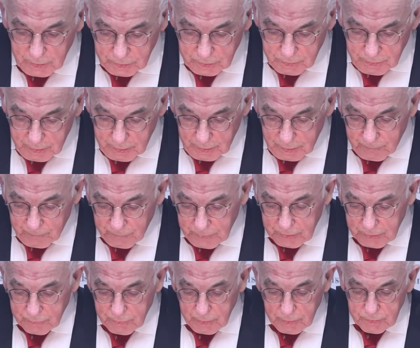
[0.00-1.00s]
the Australia,
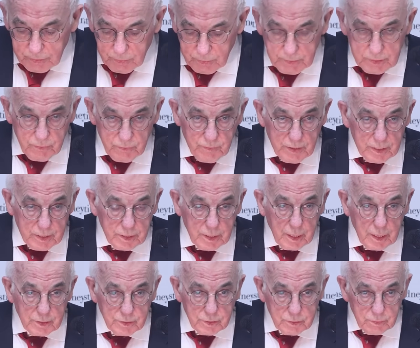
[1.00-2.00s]
Israel and Jewish Affairs
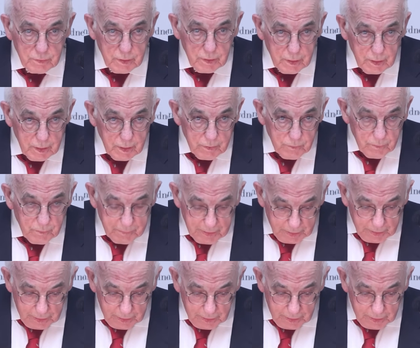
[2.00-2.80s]
Council for